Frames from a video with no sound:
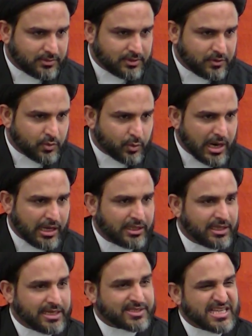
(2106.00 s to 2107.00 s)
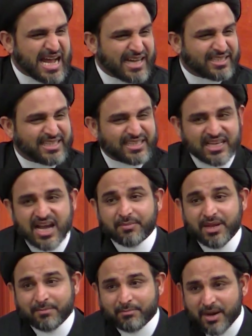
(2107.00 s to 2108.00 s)
While it's not
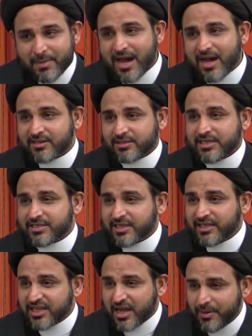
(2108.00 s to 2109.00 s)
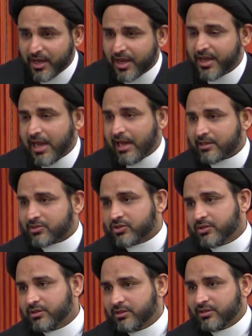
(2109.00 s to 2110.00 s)
kitab-e mamat, it's kitab-e hayat.
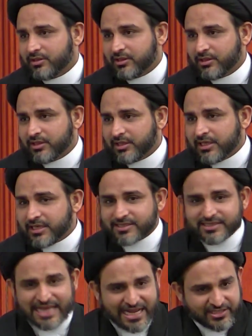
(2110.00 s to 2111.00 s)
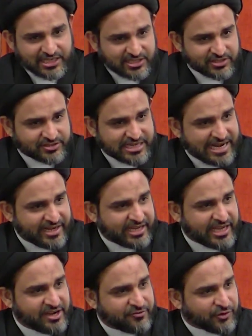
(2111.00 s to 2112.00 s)
It's not just
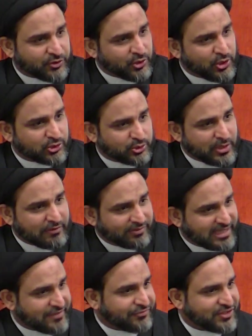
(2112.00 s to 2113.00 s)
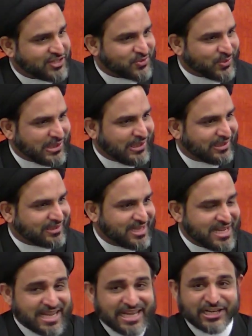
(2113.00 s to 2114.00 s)
dedicated for those who have left this world.
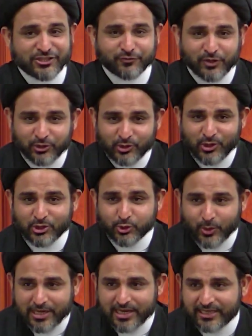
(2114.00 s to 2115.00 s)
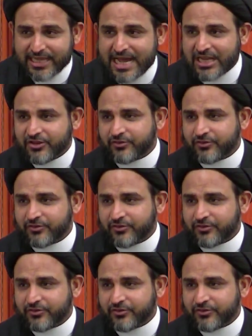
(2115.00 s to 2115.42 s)
It is for those who are alive